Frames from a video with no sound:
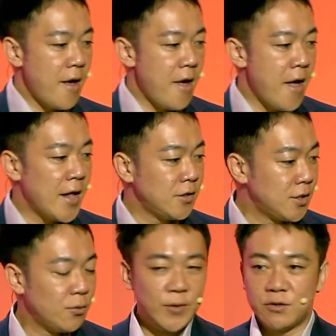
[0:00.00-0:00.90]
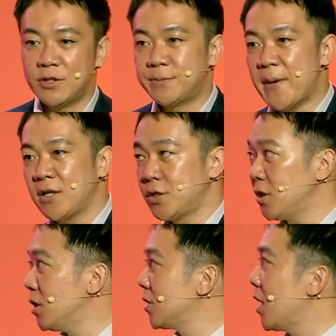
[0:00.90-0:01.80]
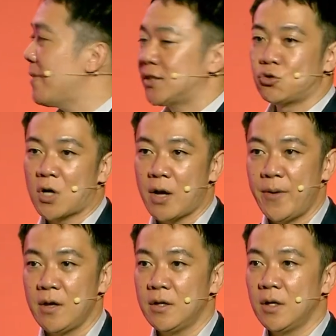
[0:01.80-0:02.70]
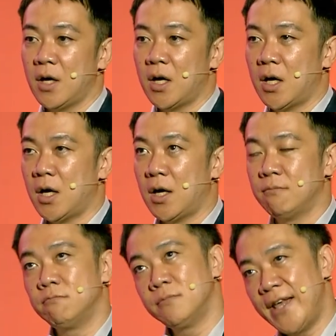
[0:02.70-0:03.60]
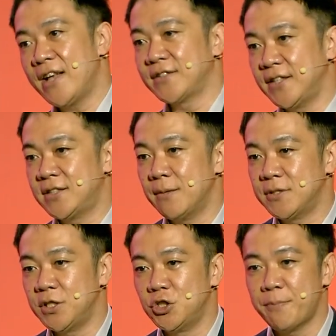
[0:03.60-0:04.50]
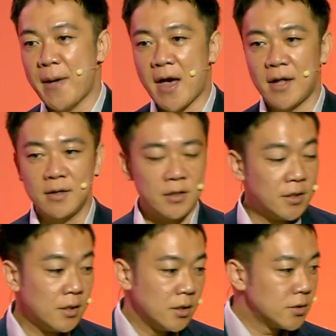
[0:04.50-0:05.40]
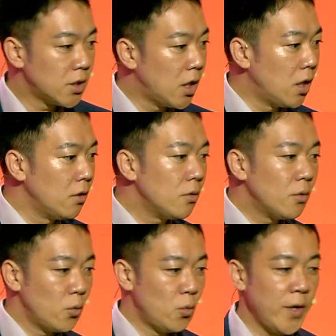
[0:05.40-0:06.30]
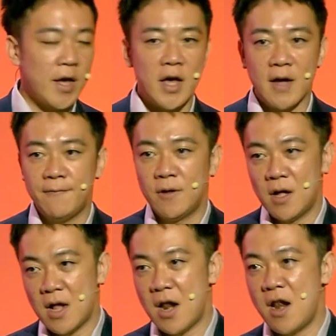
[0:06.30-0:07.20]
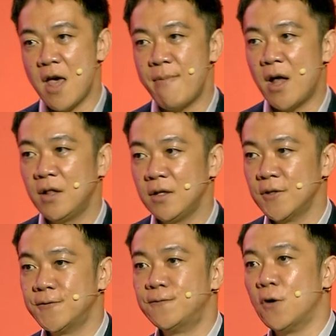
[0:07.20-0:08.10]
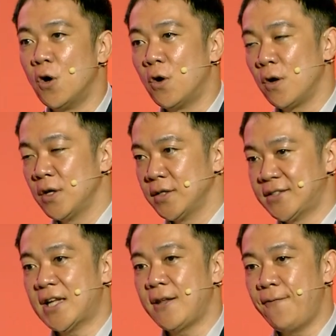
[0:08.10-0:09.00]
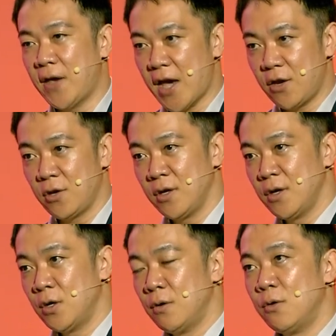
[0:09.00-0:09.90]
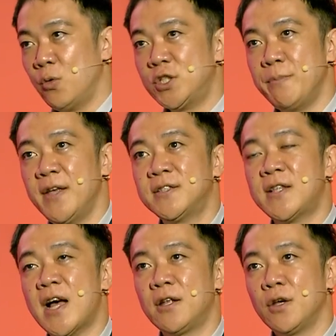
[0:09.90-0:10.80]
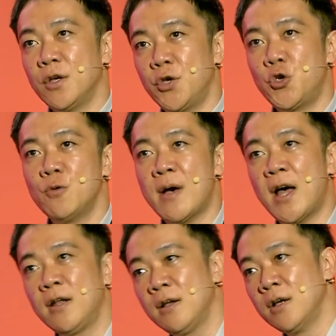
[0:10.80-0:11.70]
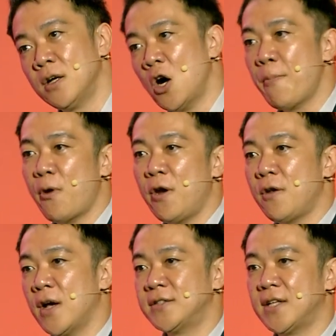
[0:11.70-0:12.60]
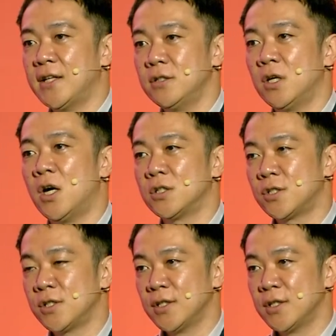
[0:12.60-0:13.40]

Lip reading: And with respect to autonomous driving ecosystems in Japan, so we have level 4 certificate, which means that human operators are not